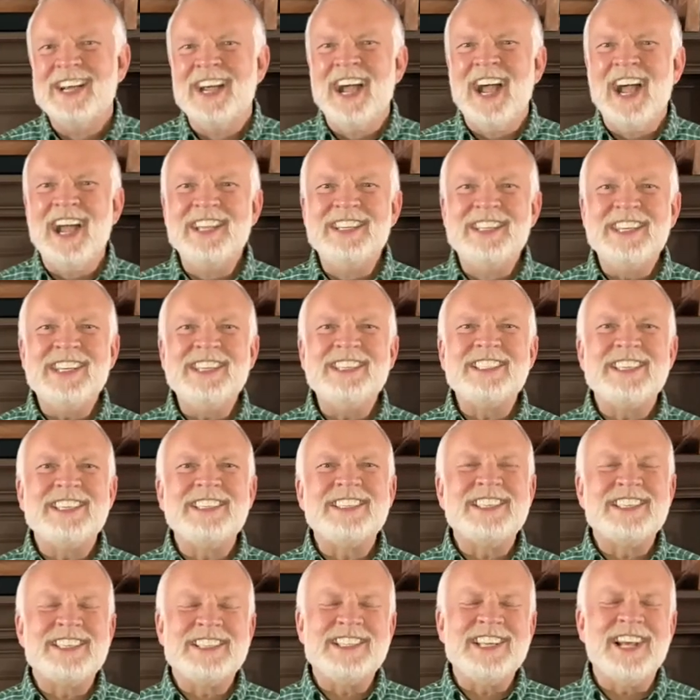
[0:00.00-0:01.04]
And Jesus
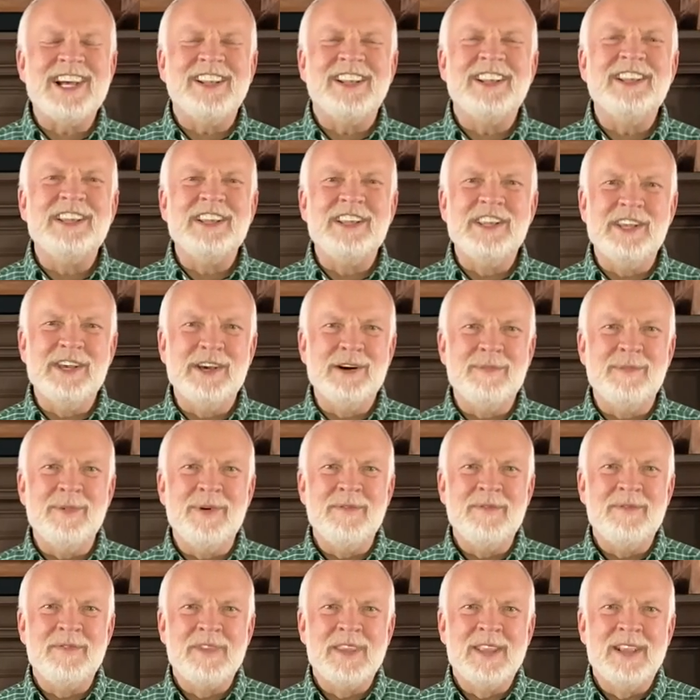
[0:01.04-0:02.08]
is telling them,
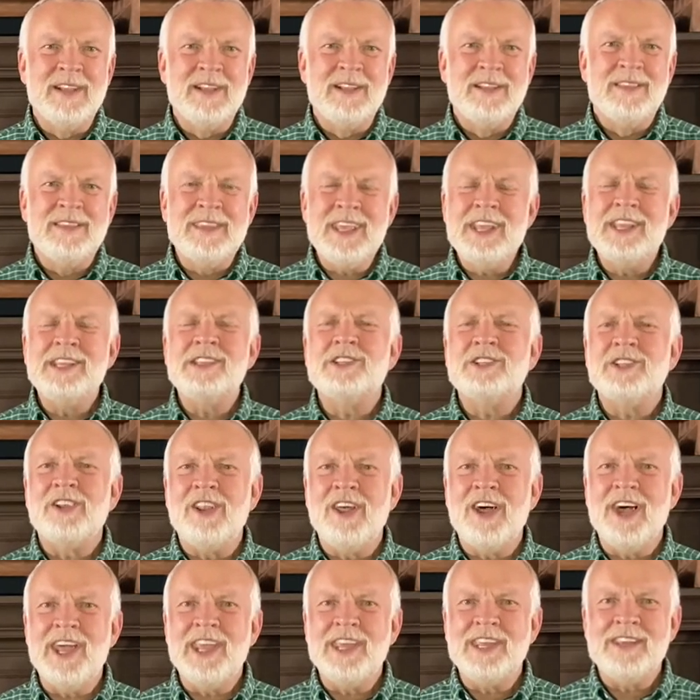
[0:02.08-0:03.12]
Things
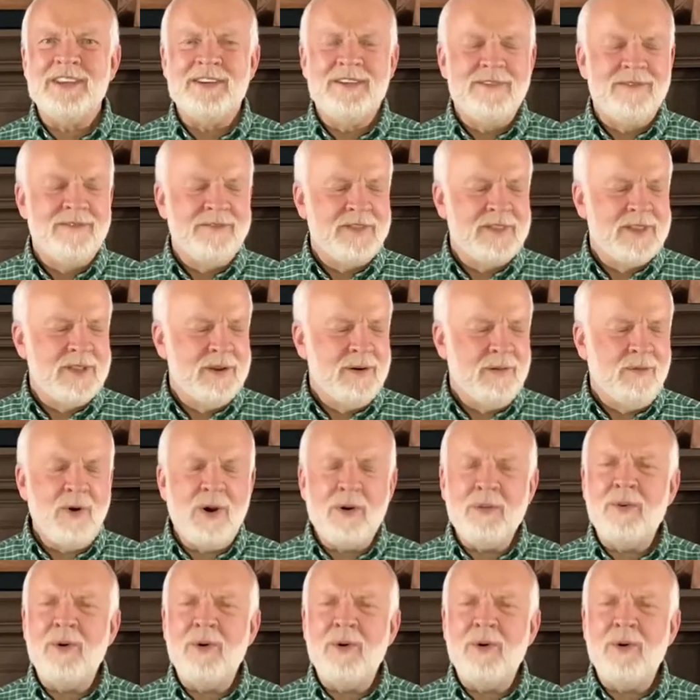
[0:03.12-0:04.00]
like, what will